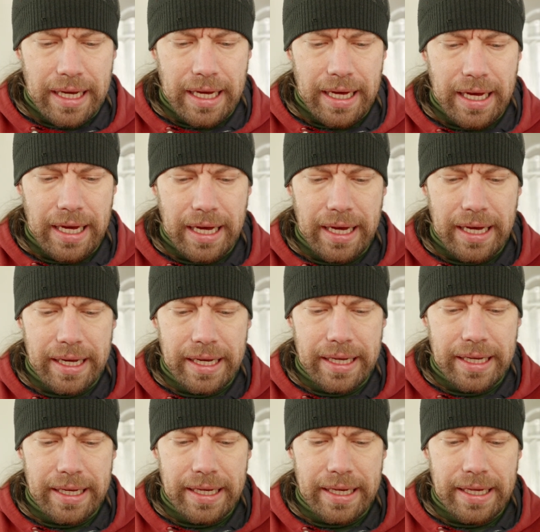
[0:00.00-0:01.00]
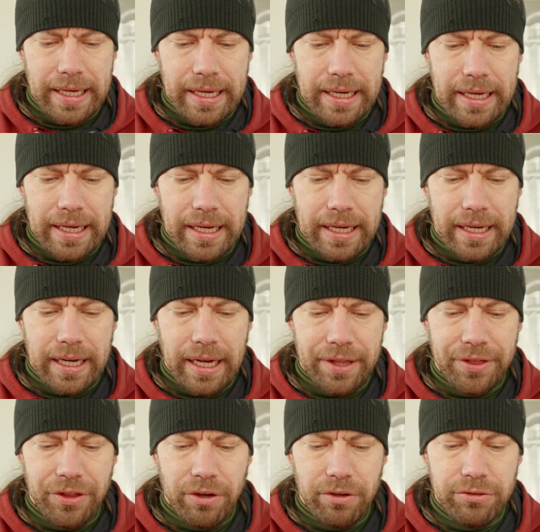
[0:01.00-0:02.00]
I
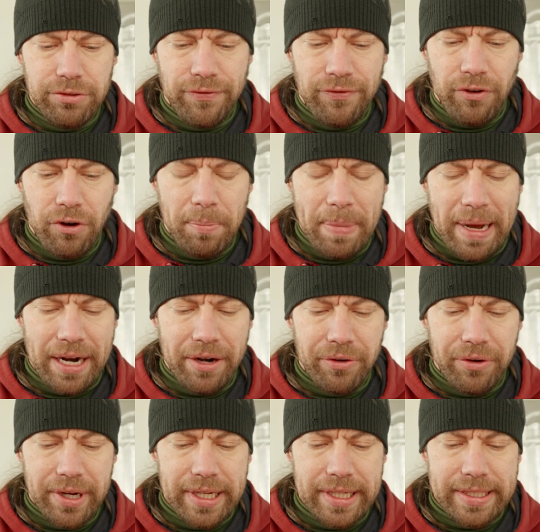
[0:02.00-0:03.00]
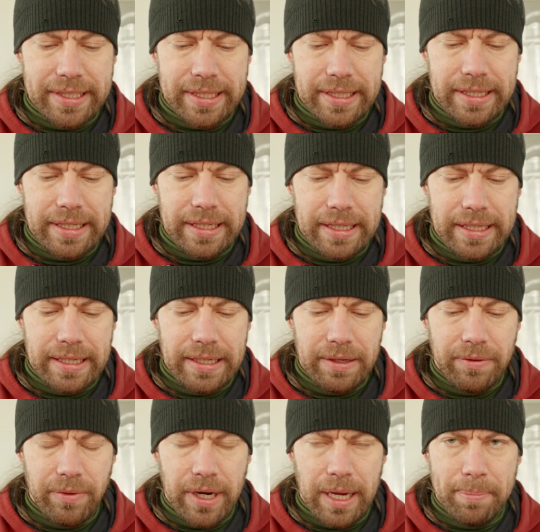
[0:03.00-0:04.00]
got those 4 batteries
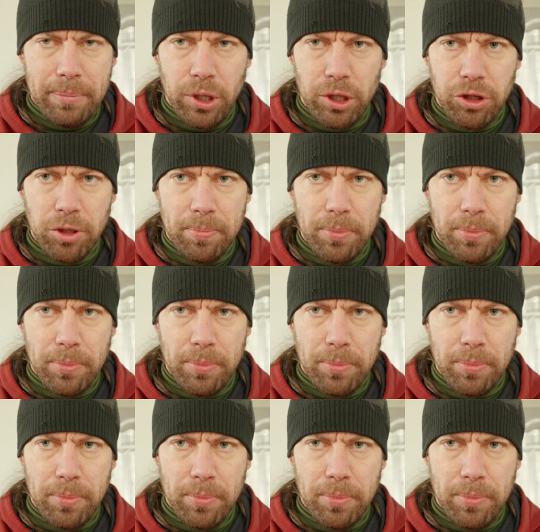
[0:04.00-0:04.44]
when I bought the